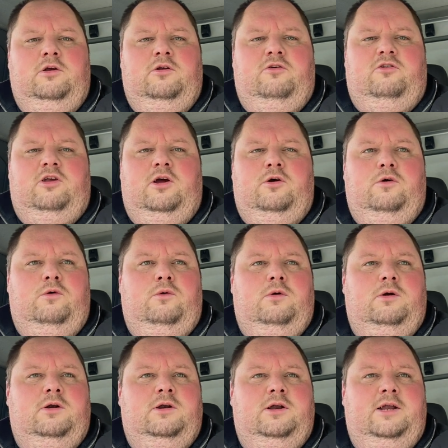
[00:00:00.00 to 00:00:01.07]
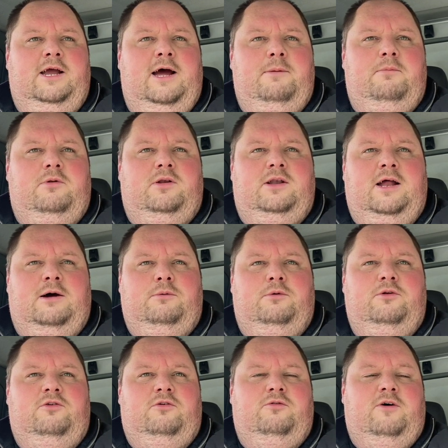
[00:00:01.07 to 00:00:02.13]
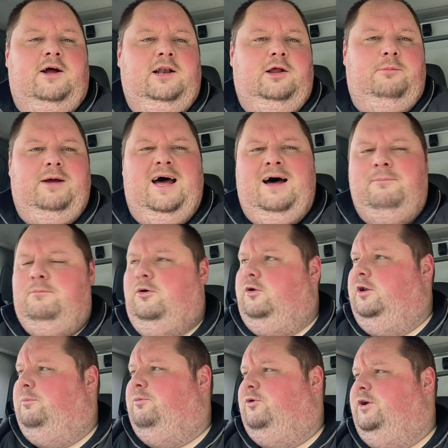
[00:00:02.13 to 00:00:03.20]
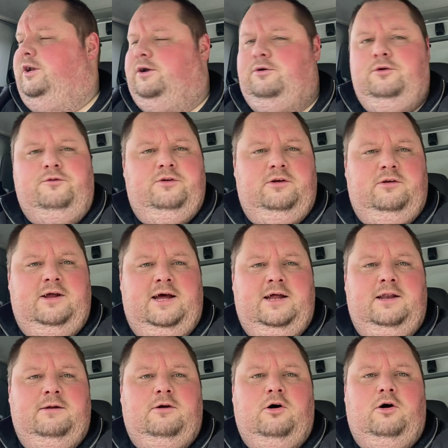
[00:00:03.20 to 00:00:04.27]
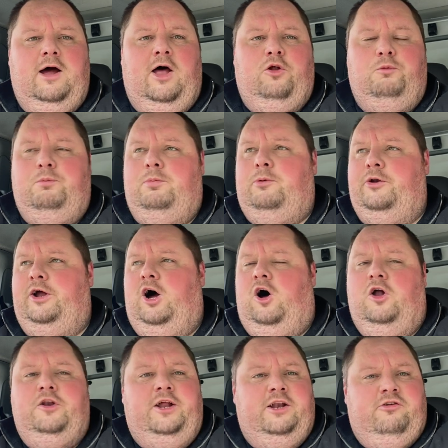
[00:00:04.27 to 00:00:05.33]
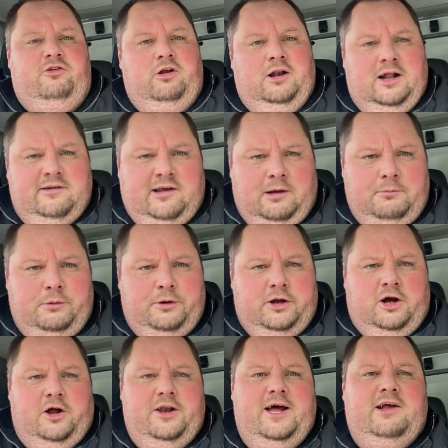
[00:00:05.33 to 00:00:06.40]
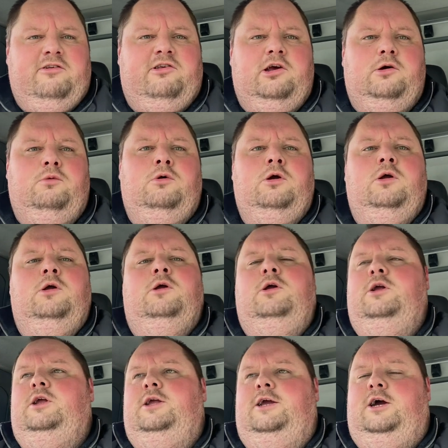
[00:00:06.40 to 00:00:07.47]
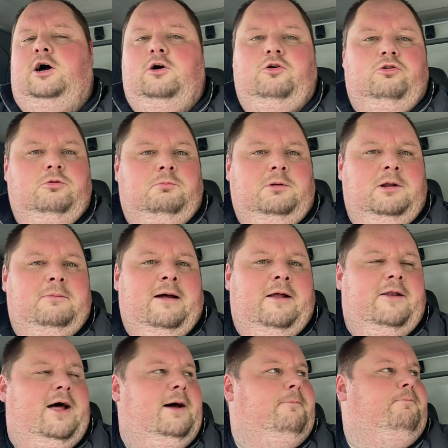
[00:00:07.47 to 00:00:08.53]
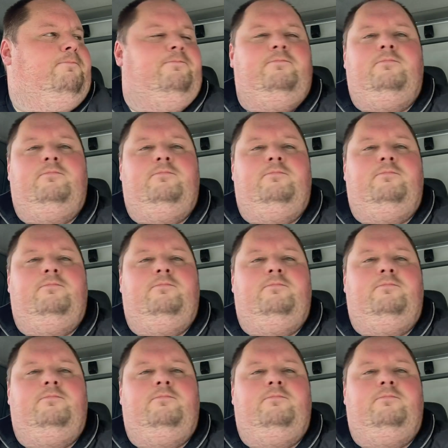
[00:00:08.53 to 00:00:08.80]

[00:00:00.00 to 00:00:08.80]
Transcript: So, yep, that was fine. A little bit of handballing, but, you know, nothing there. Got help put it on, and two lads helped me when I got there. So, you can't grumble about that.